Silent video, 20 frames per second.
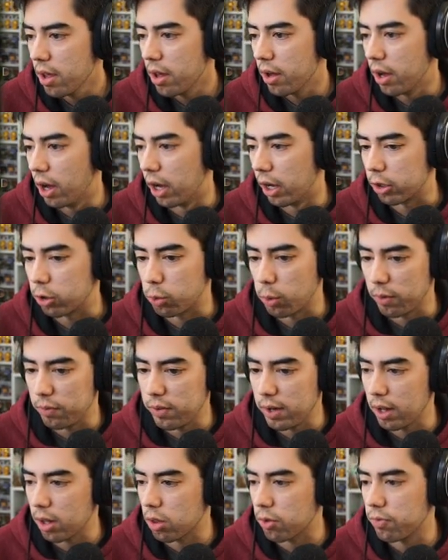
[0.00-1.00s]
Uh, Griffey
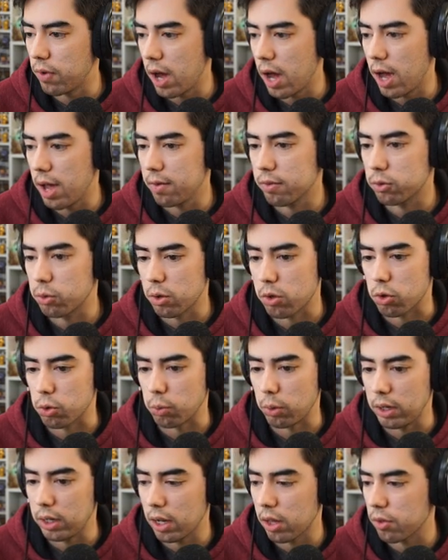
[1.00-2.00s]
has five. Chris
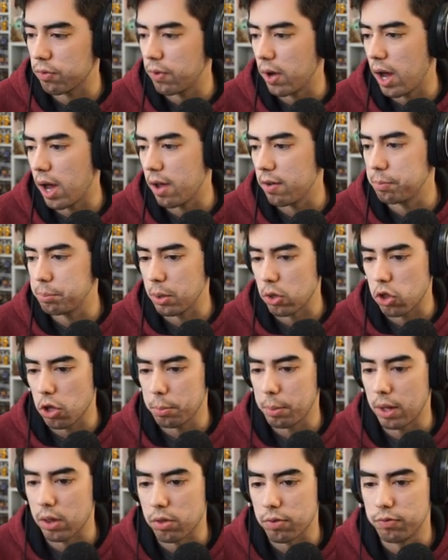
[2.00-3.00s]
Green has five. Bishop
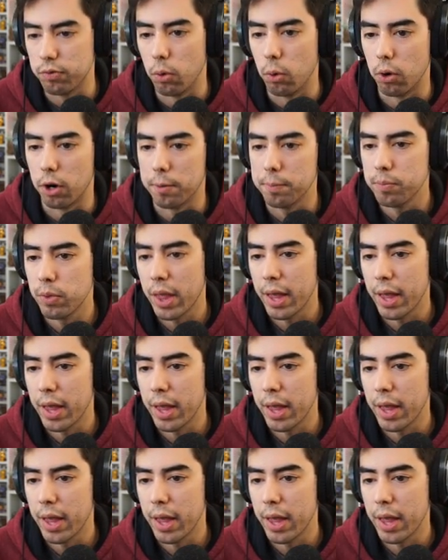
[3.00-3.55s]
has four.